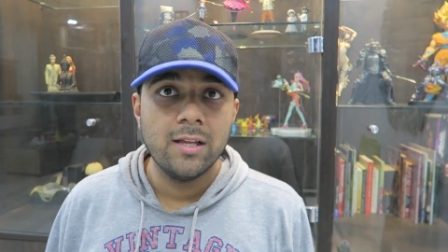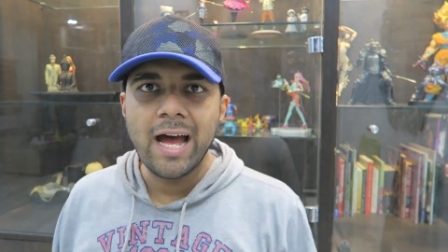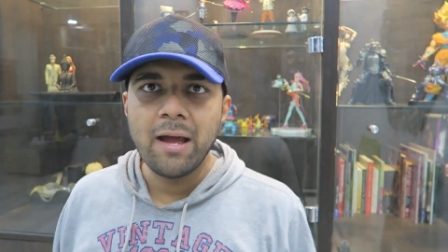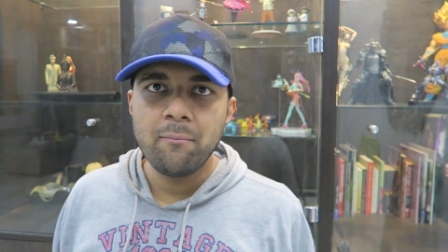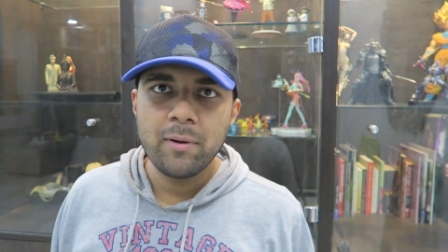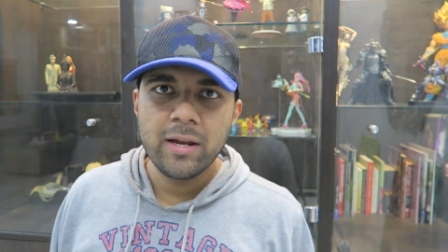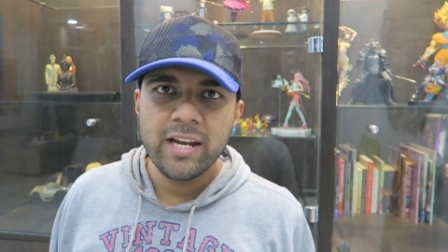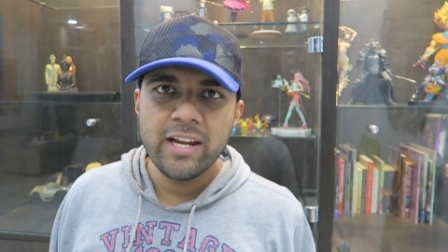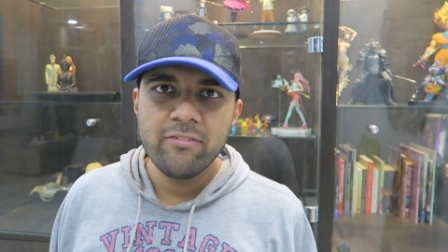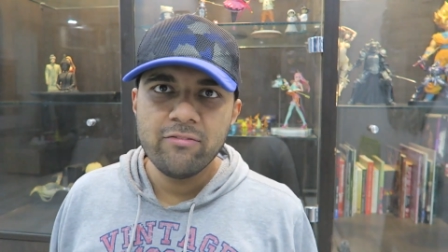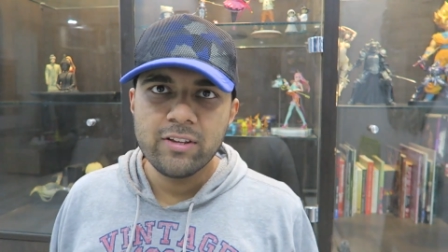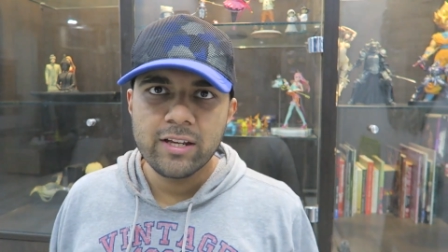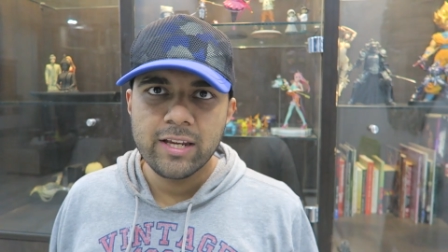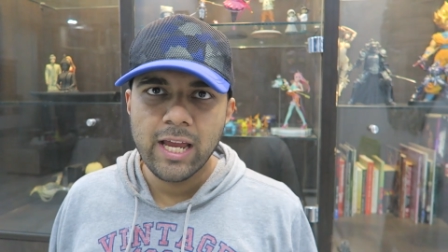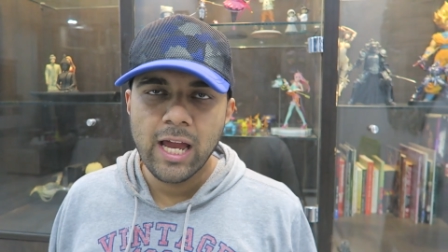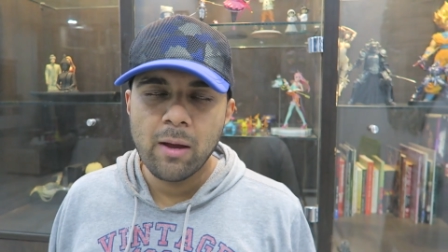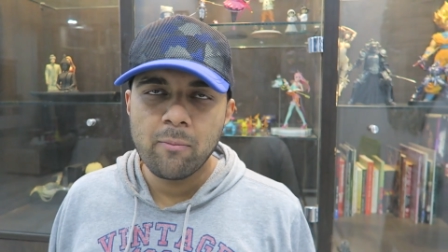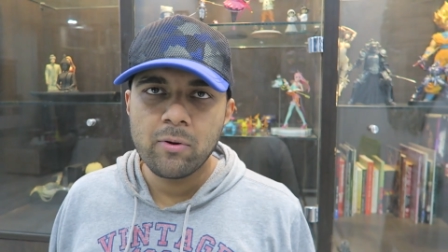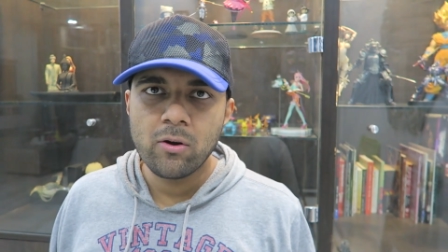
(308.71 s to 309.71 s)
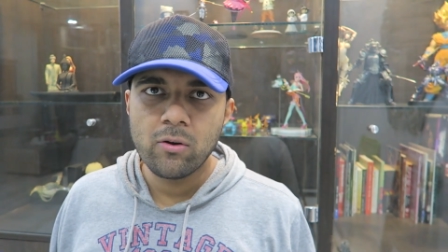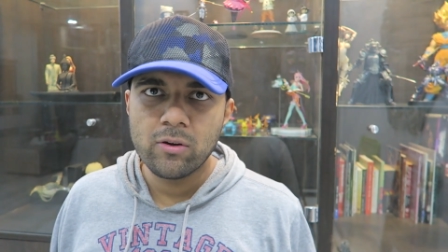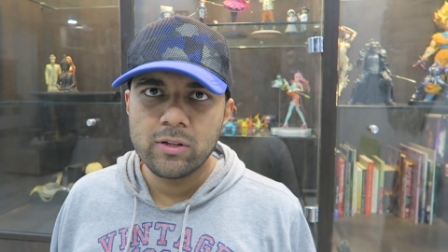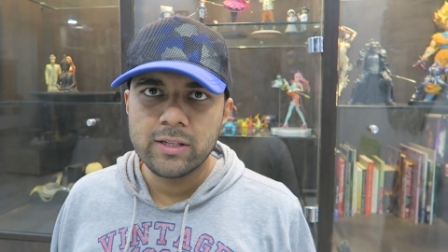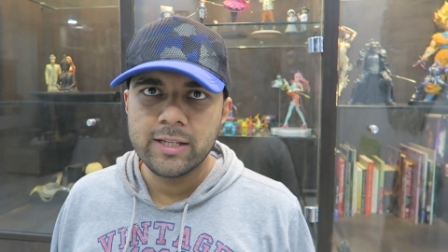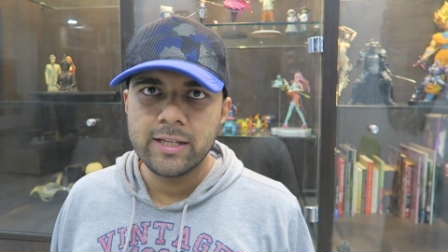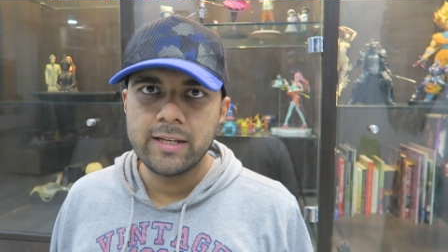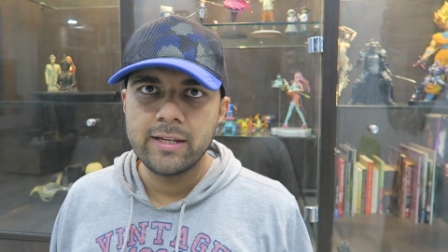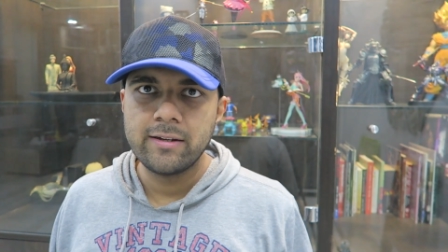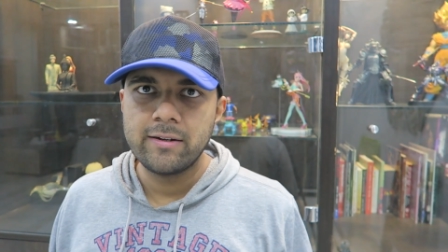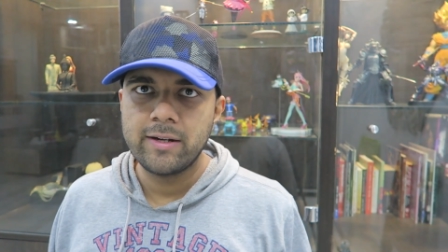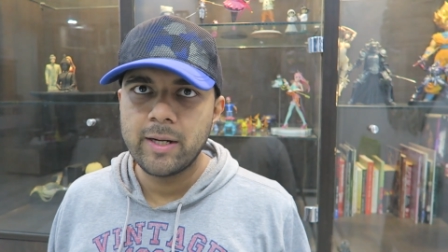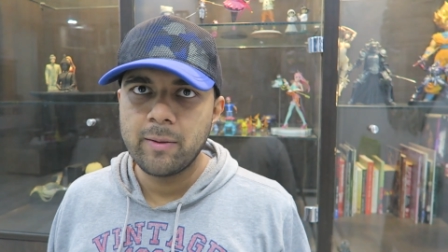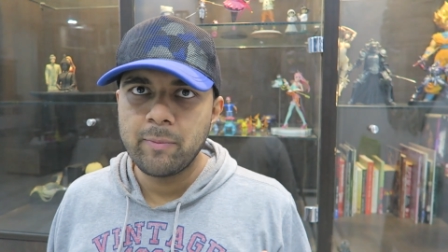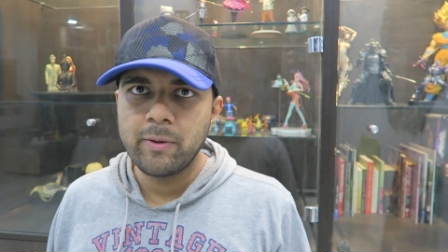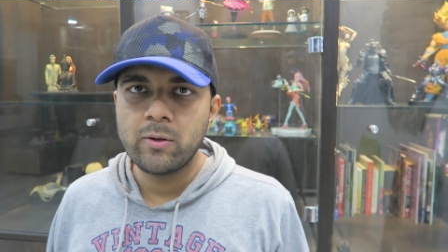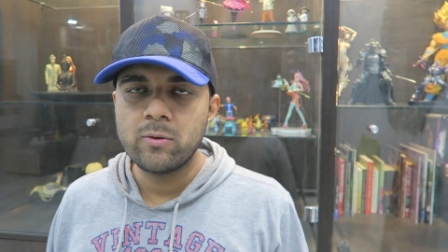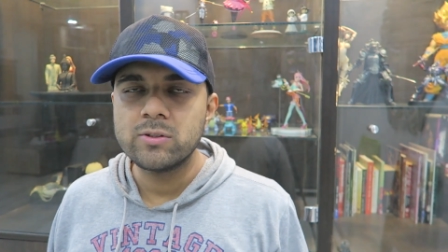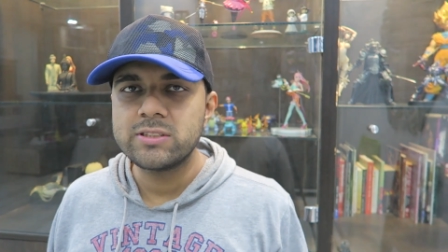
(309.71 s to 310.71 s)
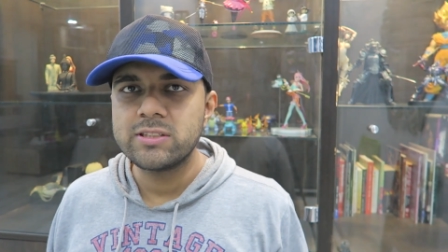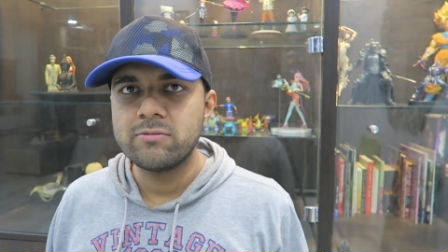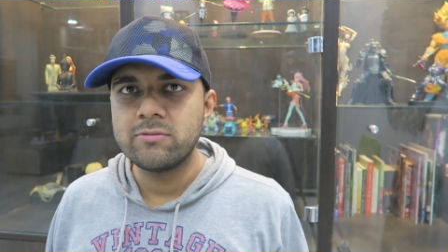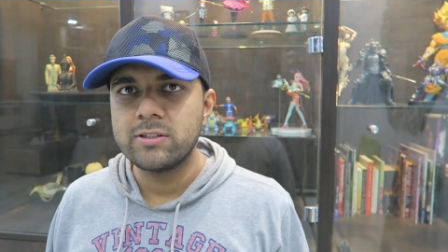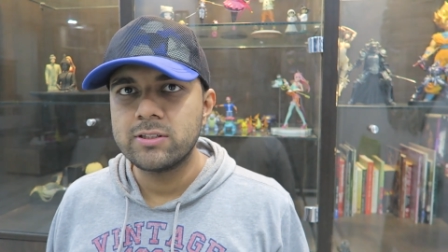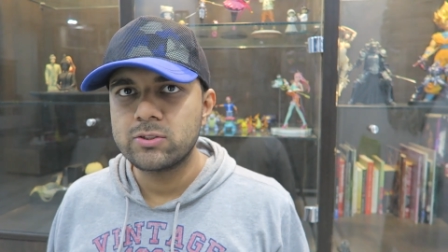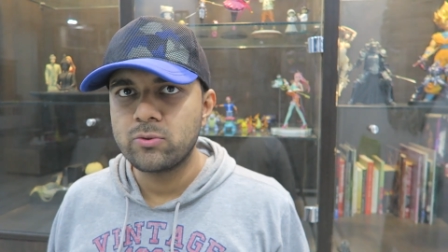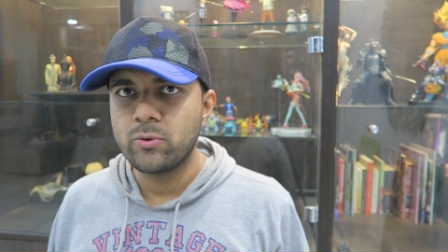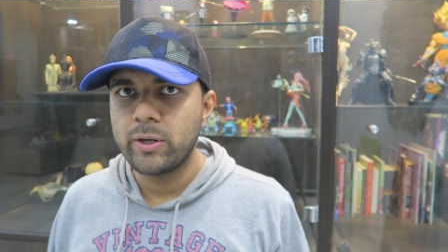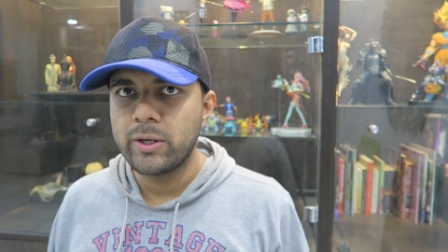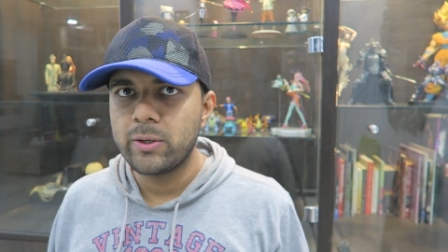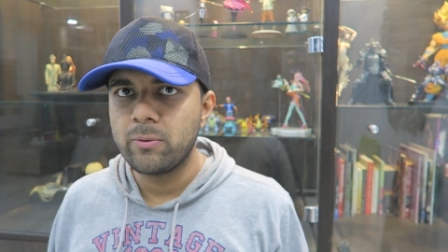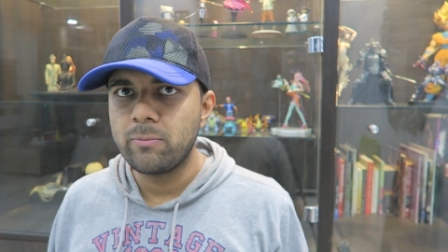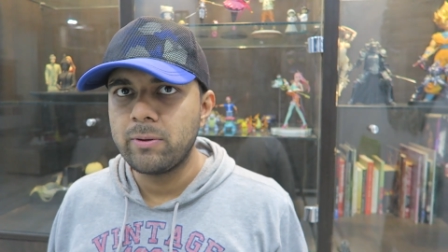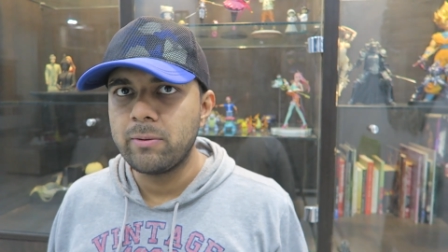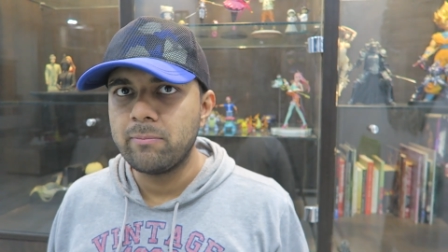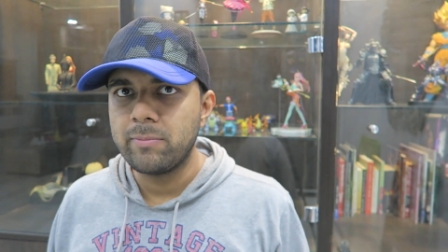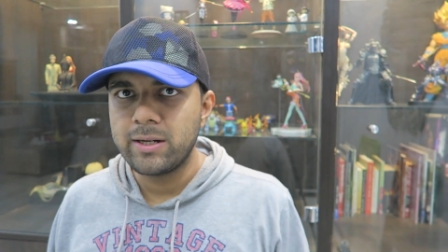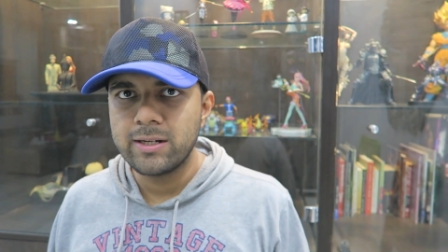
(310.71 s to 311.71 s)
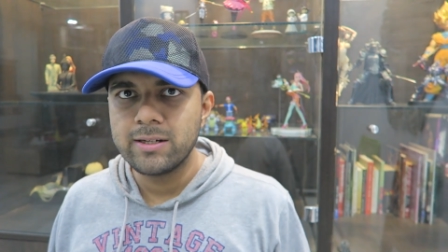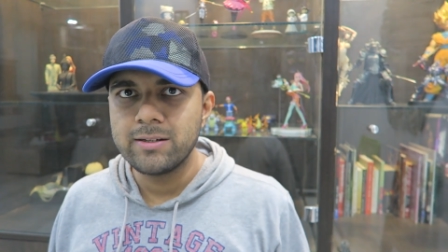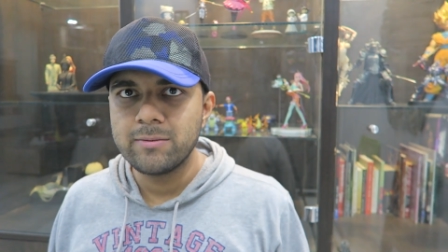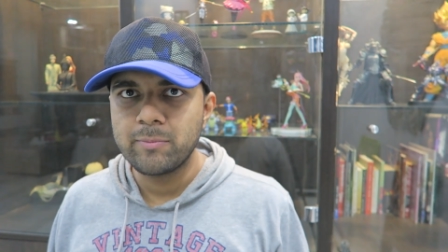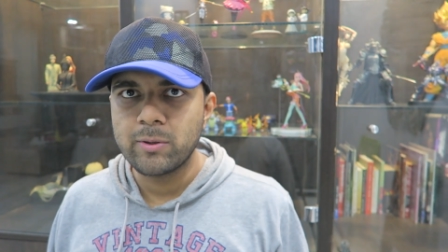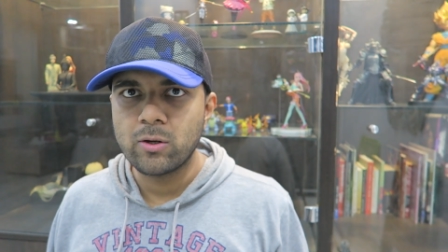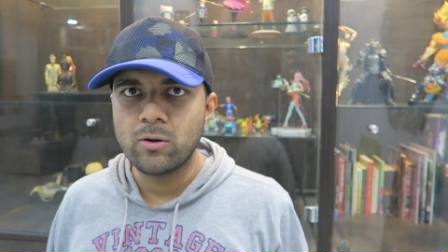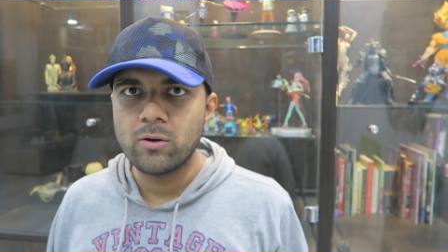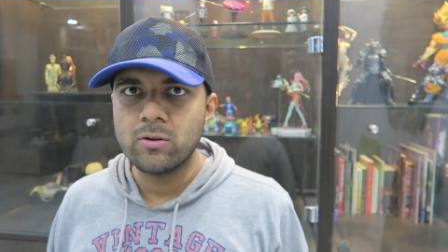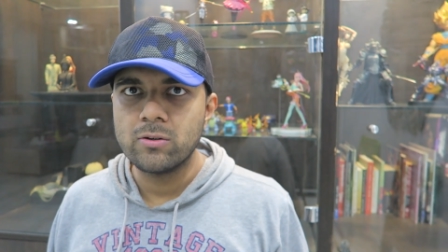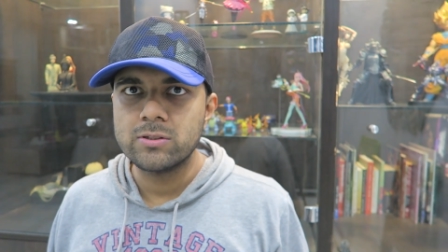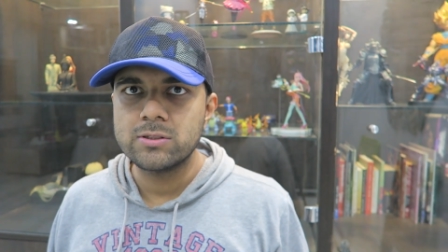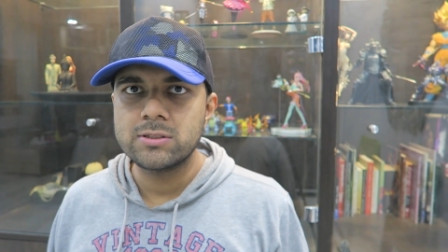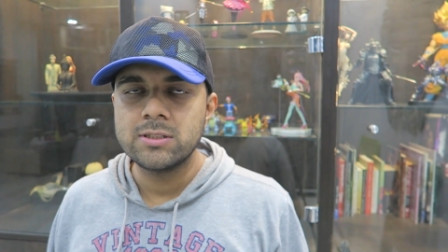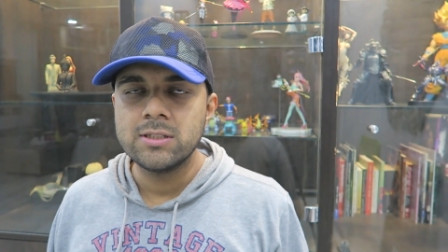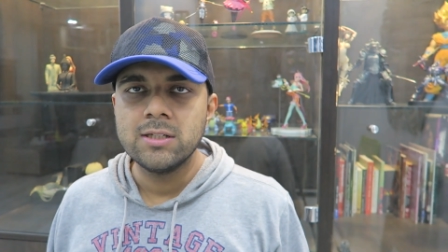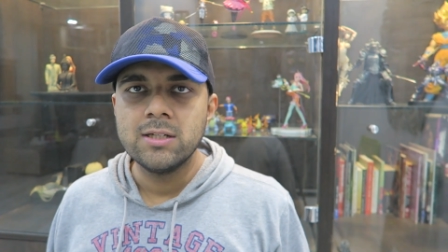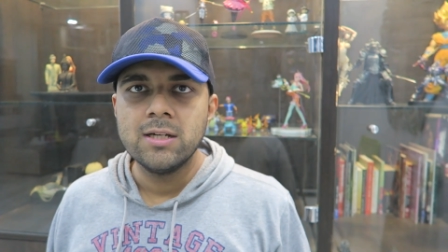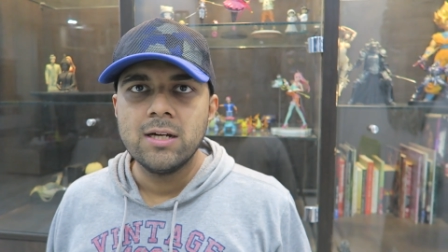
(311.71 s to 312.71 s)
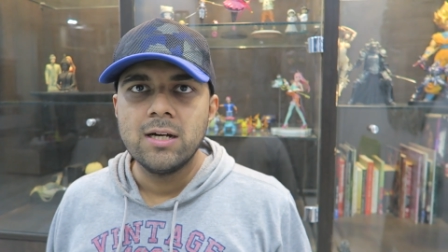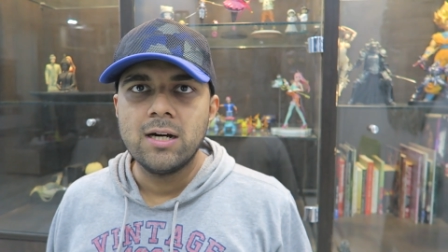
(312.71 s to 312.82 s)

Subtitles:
I believe the camera on the Redmi Note 7 is going to be better because